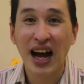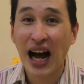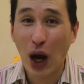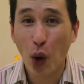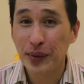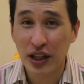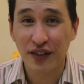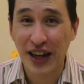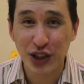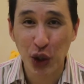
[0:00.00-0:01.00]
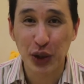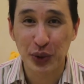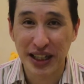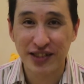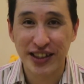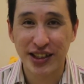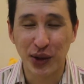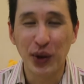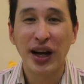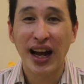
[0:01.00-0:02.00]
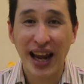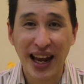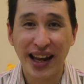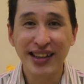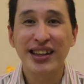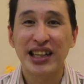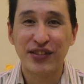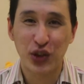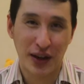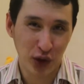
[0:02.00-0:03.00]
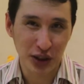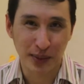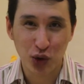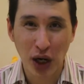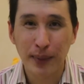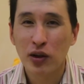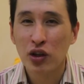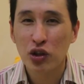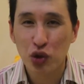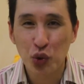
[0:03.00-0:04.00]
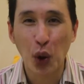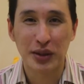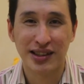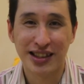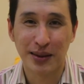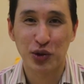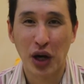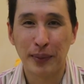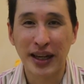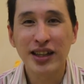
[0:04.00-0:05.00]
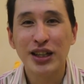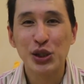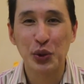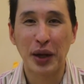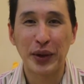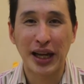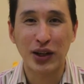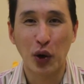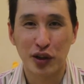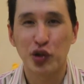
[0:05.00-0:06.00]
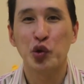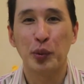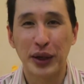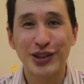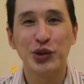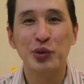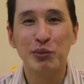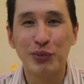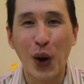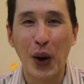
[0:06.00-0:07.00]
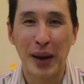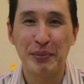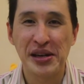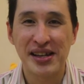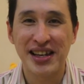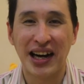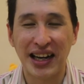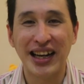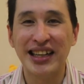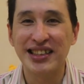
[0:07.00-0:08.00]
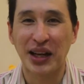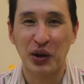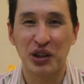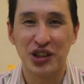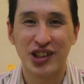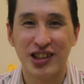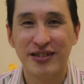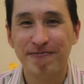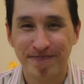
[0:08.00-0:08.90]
I hope that you've enjoyed today's video, and if you have not subscribed, do consider subscribing so that we can continue to bring you more MBTI and psychology.